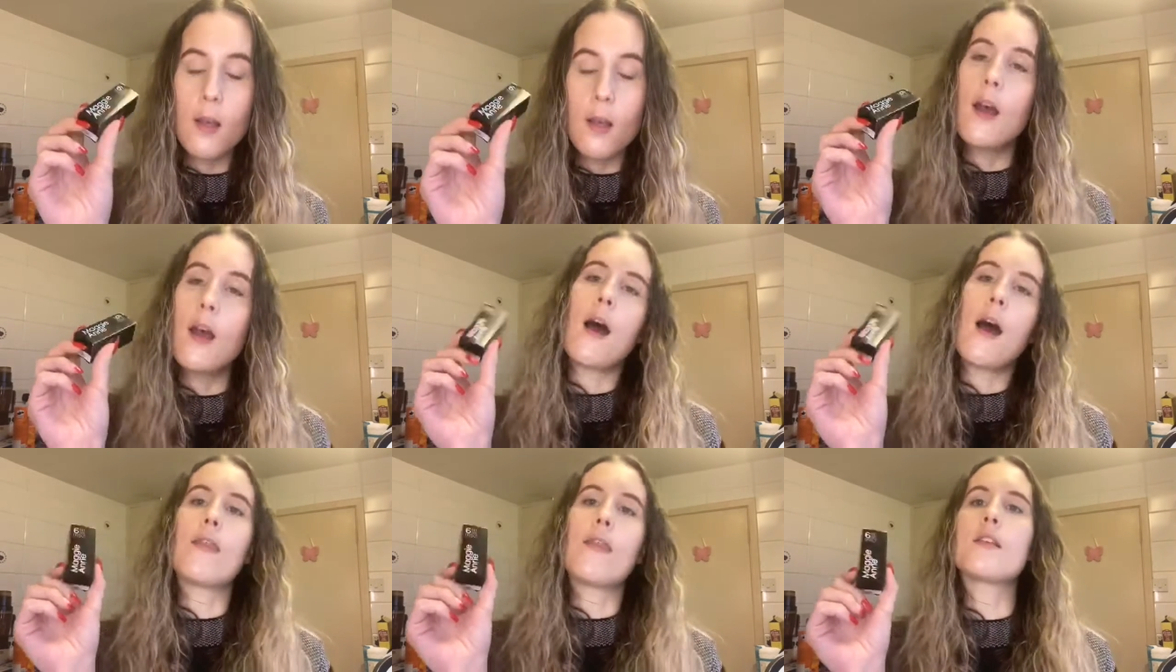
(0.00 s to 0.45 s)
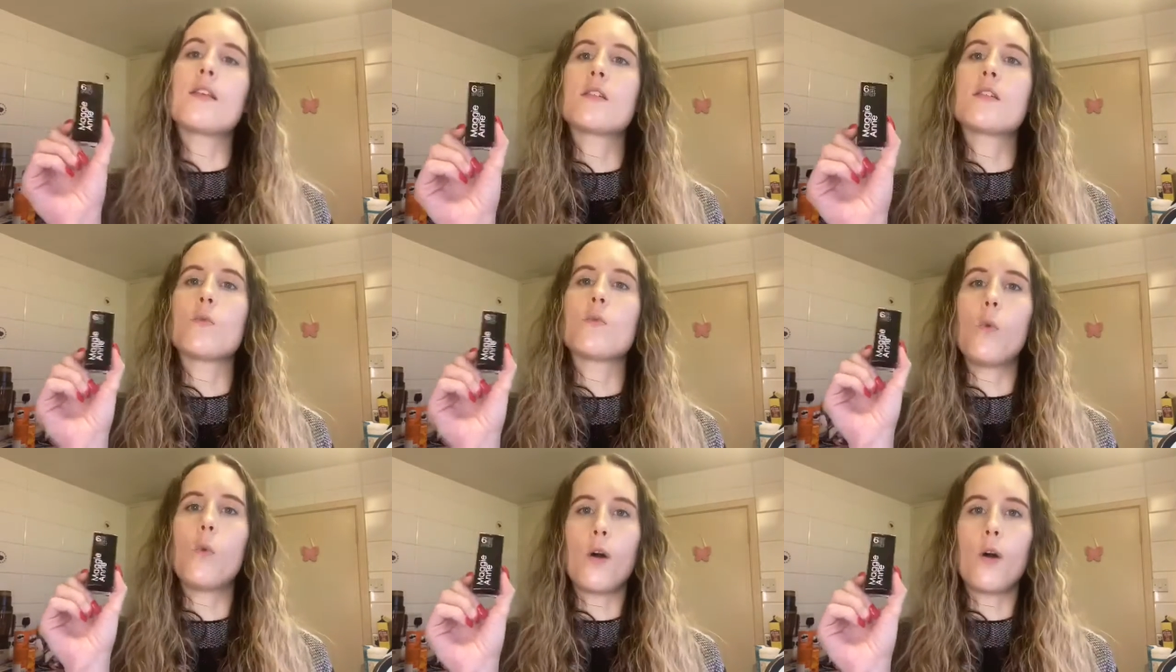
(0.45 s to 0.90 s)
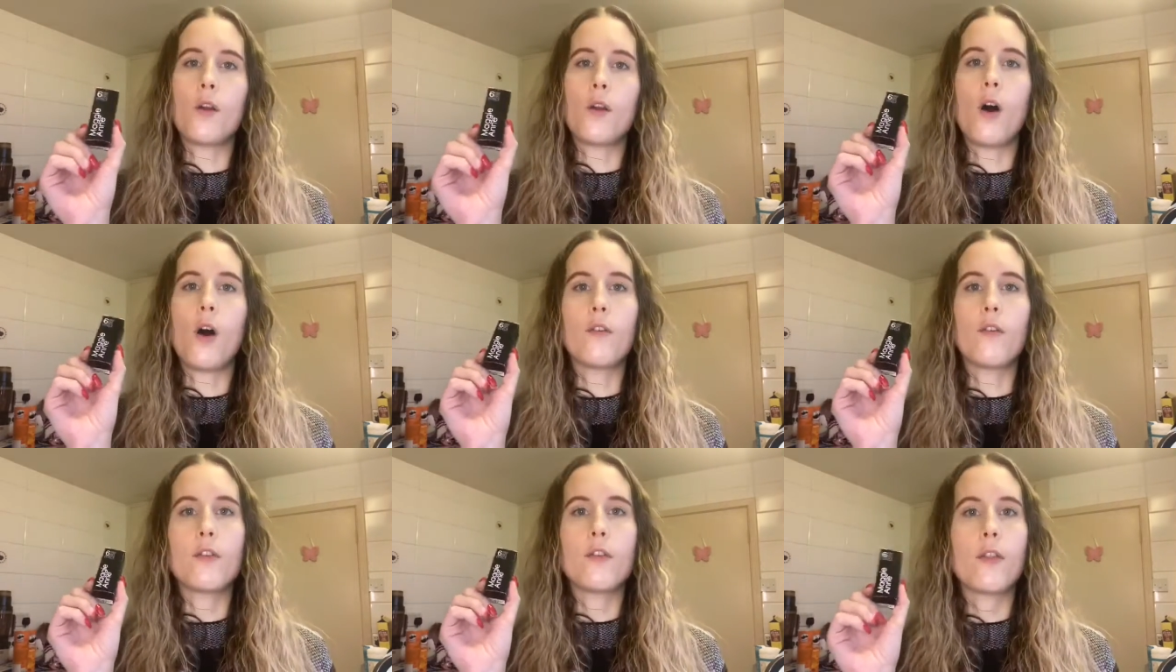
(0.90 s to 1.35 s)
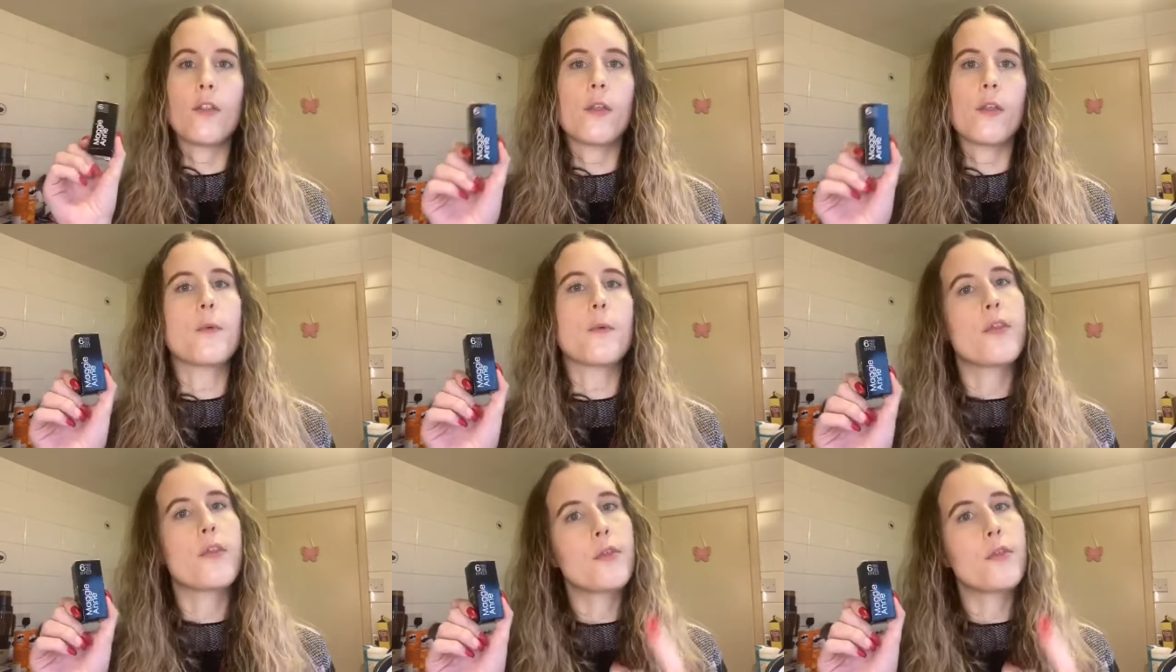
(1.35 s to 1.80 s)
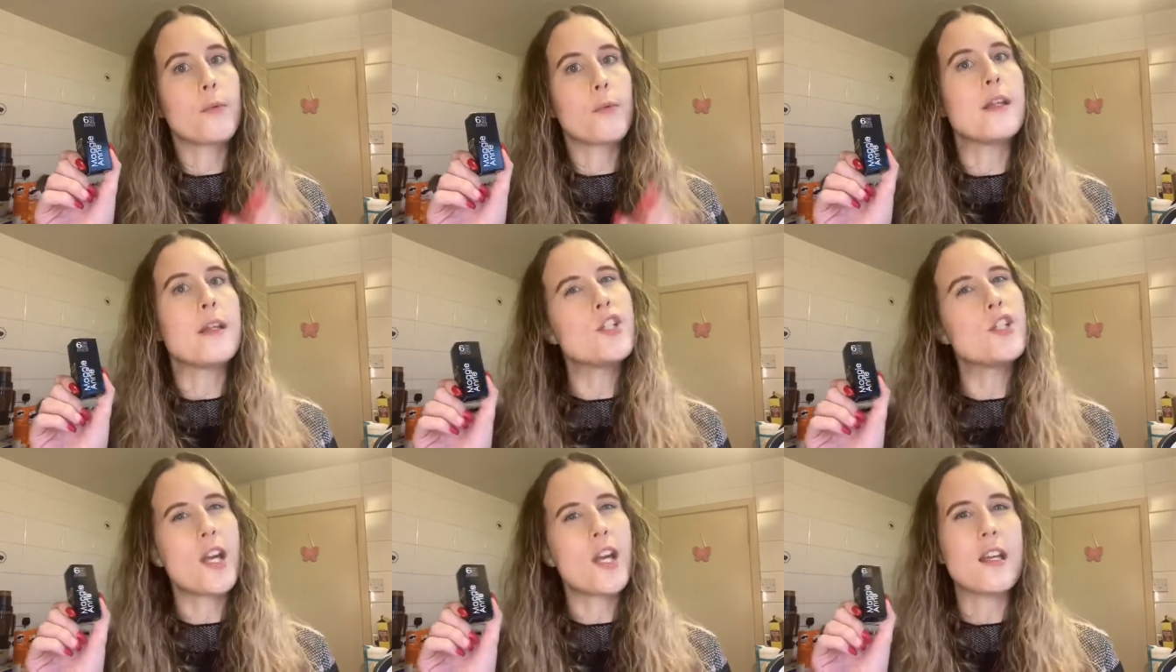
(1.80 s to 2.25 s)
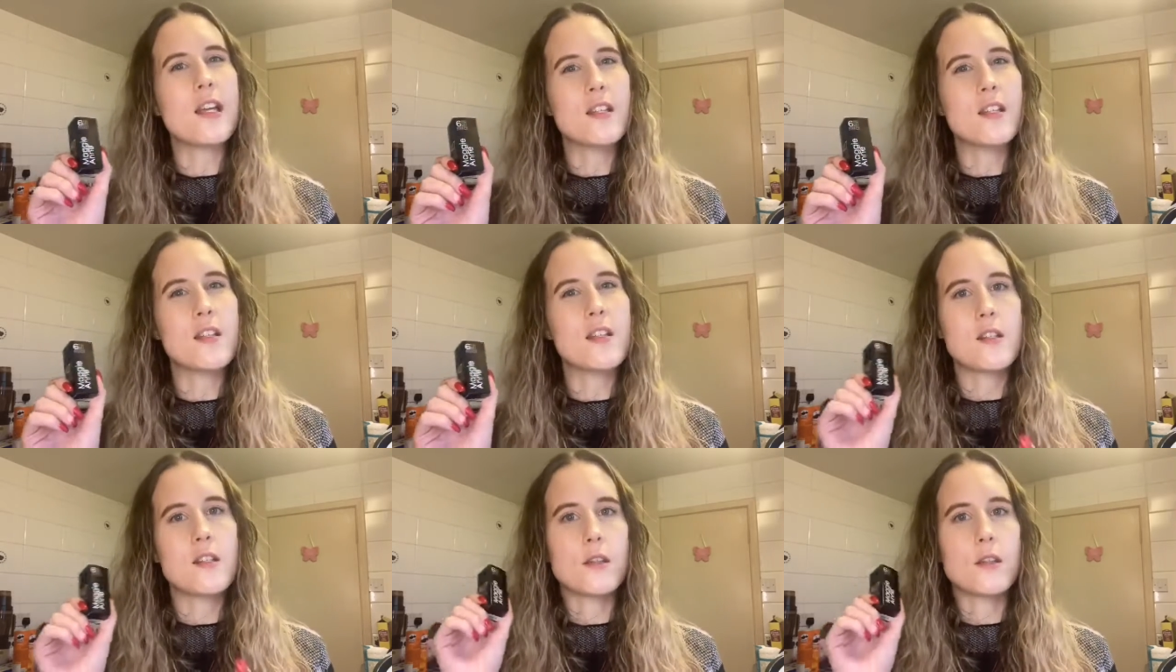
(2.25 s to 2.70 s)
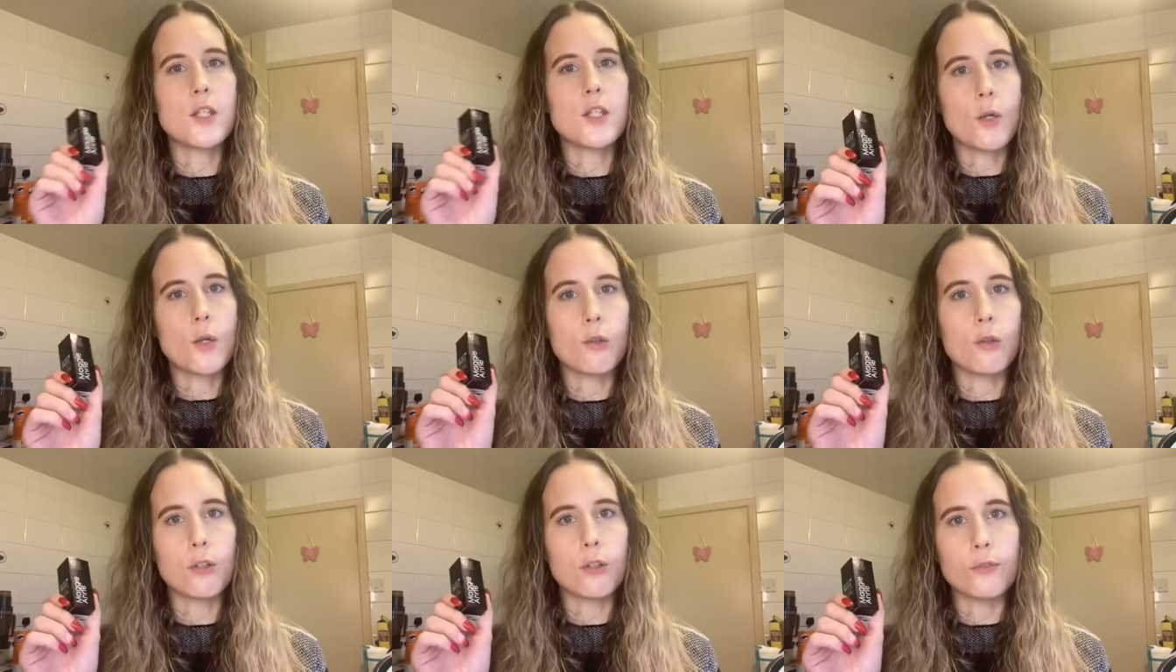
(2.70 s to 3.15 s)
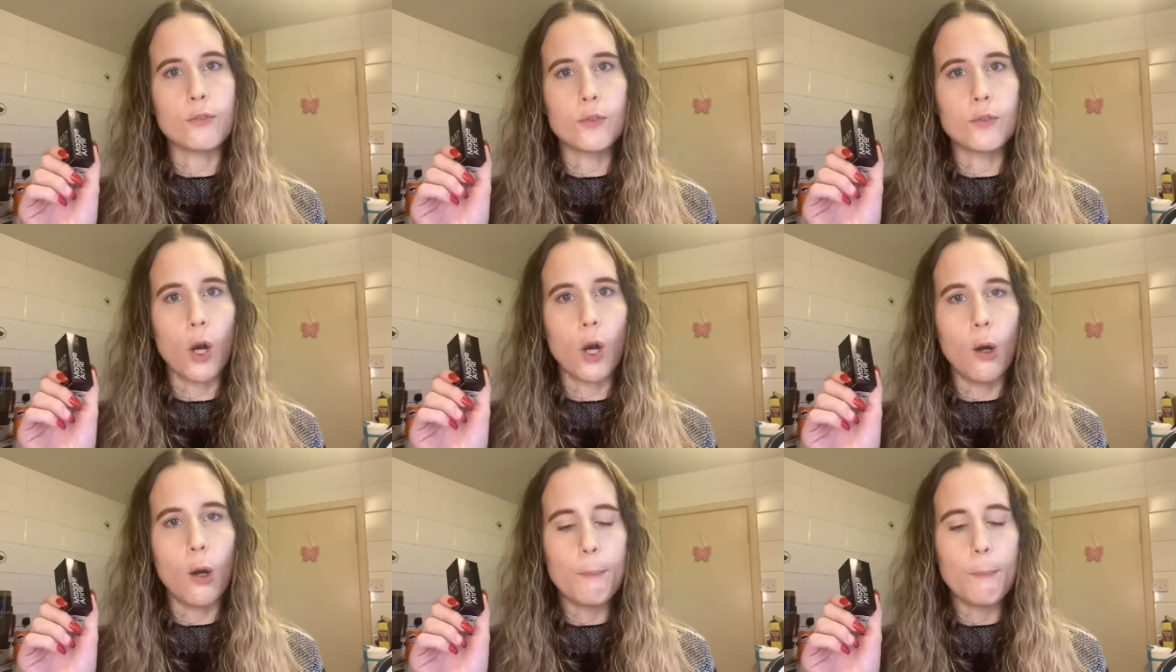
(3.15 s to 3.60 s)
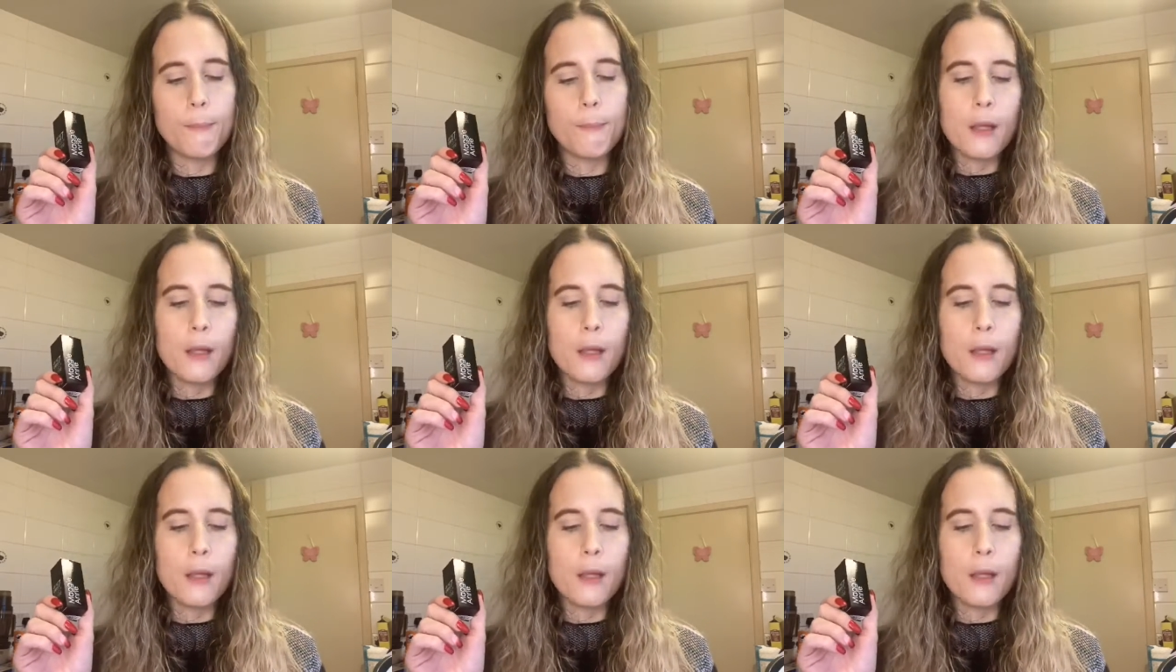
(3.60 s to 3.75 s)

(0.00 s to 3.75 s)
and this is one of, there were three shades that you could have got.